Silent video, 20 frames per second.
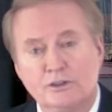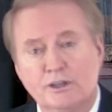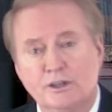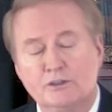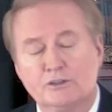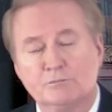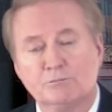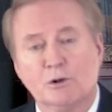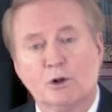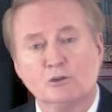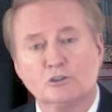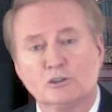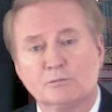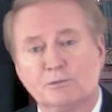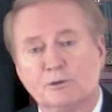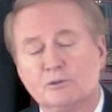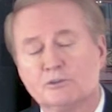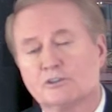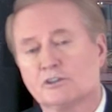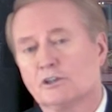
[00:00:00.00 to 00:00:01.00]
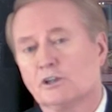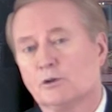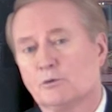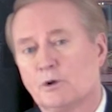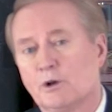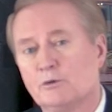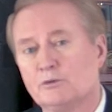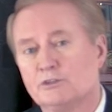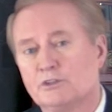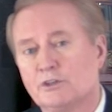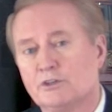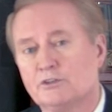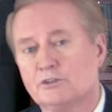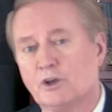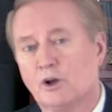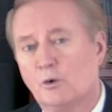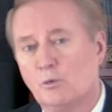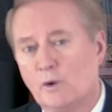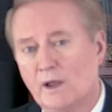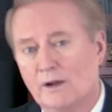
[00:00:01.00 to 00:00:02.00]
is Multiple Sclerosis
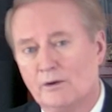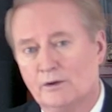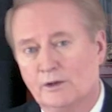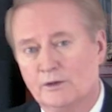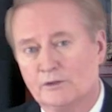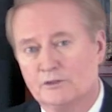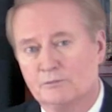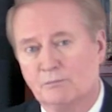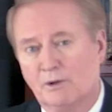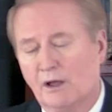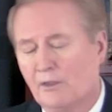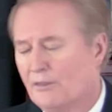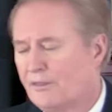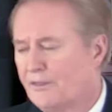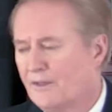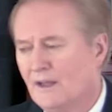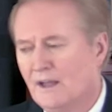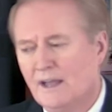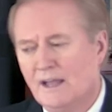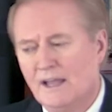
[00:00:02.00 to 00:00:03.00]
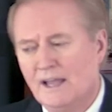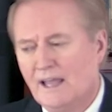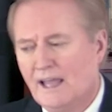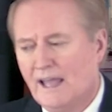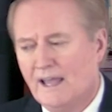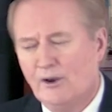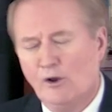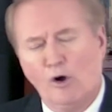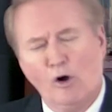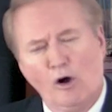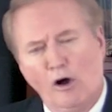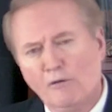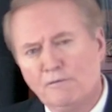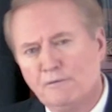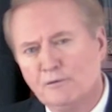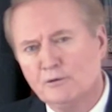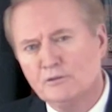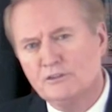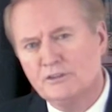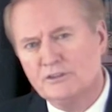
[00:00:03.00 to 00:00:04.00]
Awareness Month, an
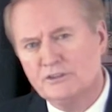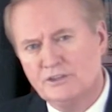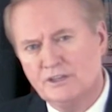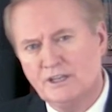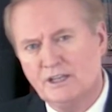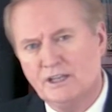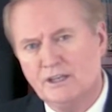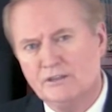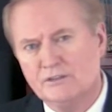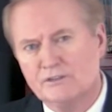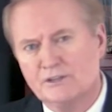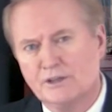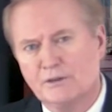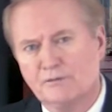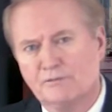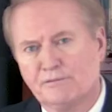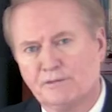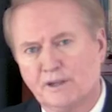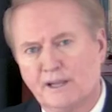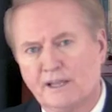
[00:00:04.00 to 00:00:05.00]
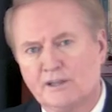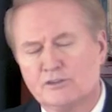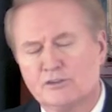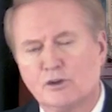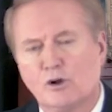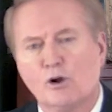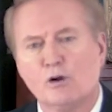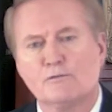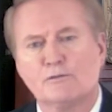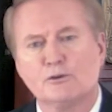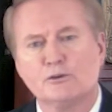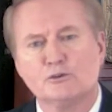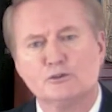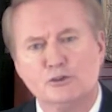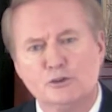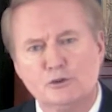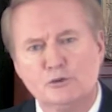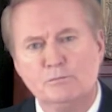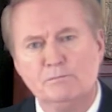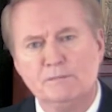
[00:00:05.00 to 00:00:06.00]
awful disease that afflicts over
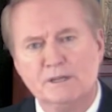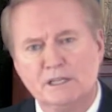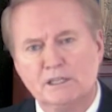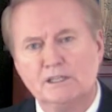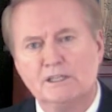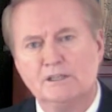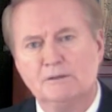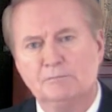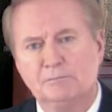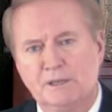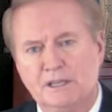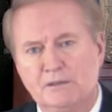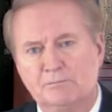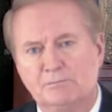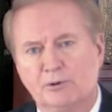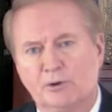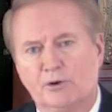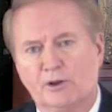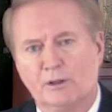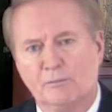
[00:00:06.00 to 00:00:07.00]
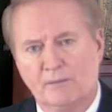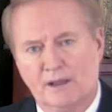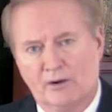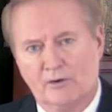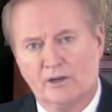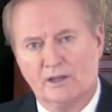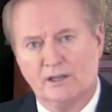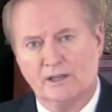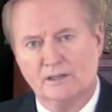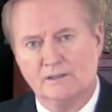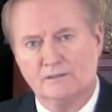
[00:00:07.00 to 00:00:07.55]
2 million people in America.